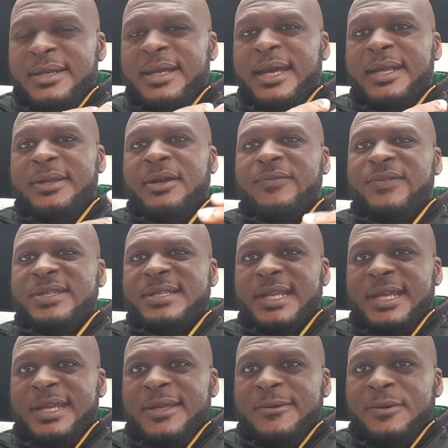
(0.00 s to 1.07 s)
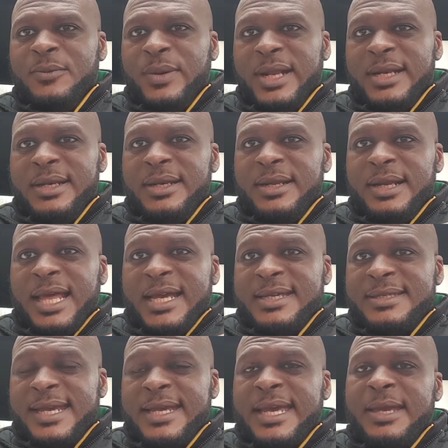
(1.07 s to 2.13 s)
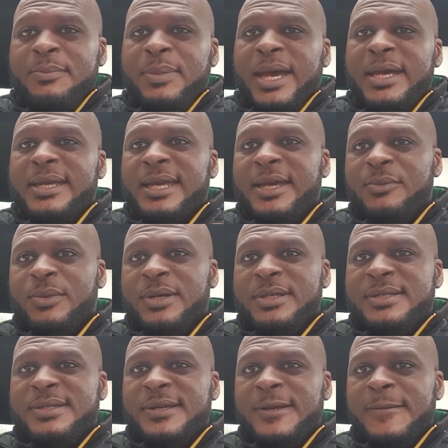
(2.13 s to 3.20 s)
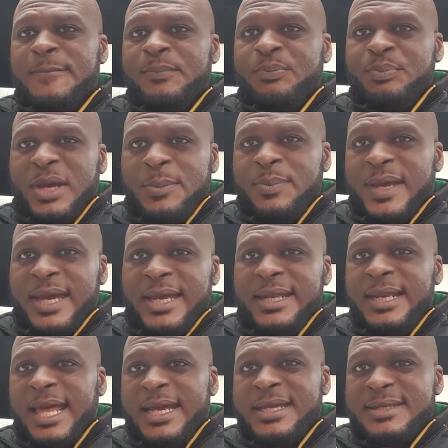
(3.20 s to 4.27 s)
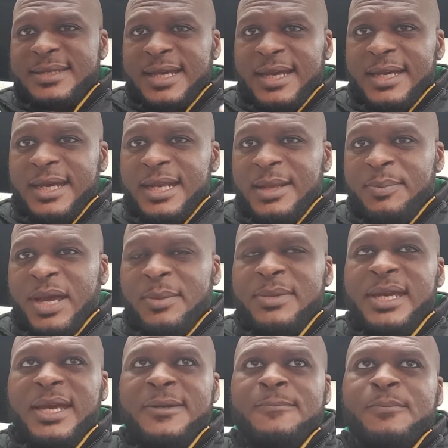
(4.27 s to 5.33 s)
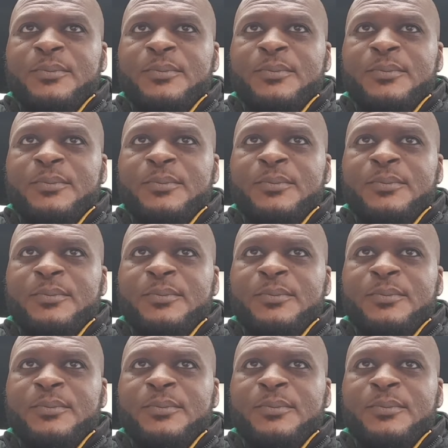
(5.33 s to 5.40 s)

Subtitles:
and obviously when Lacazette came back, it was Pepe, Lacazette, and Aubameyang.